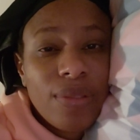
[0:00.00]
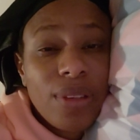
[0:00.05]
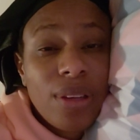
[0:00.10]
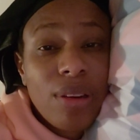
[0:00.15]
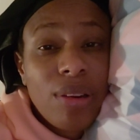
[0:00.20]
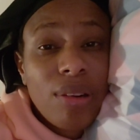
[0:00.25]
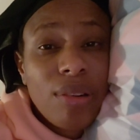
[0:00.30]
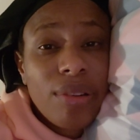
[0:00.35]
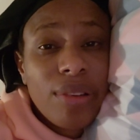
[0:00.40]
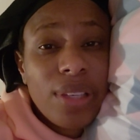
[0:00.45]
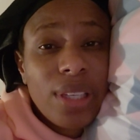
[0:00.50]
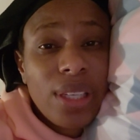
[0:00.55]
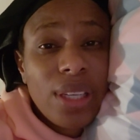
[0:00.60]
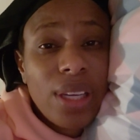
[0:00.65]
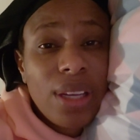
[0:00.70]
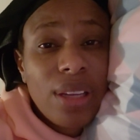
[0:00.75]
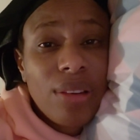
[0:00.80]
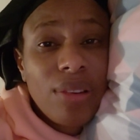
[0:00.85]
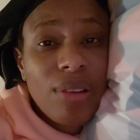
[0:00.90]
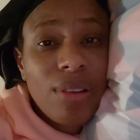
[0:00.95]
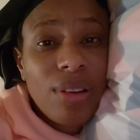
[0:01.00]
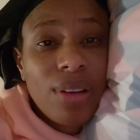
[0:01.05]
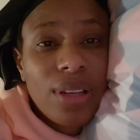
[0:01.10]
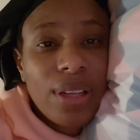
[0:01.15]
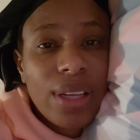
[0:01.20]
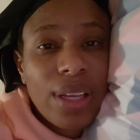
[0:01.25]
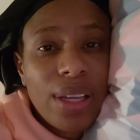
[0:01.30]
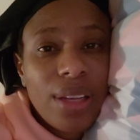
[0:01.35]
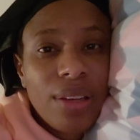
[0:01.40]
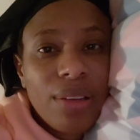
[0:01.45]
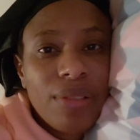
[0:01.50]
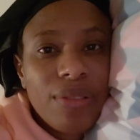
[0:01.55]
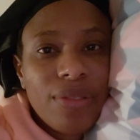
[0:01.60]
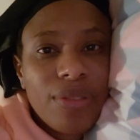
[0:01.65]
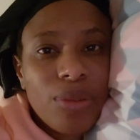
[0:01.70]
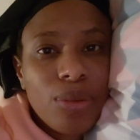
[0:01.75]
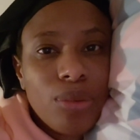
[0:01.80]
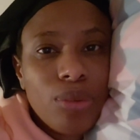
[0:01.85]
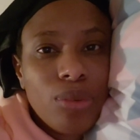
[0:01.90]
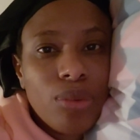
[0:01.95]
curry and all kind of
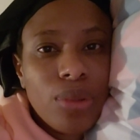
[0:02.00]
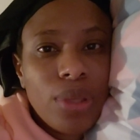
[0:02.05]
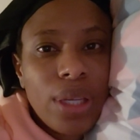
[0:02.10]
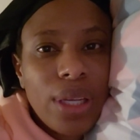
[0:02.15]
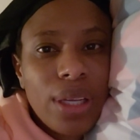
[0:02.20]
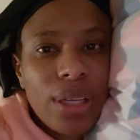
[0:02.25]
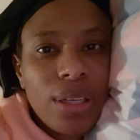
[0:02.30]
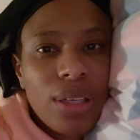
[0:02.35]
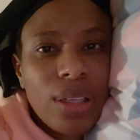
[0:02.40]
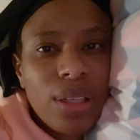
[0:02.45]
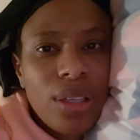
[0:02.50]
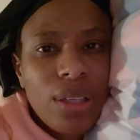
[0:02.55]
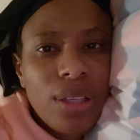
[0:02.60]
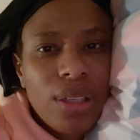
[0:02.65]
food and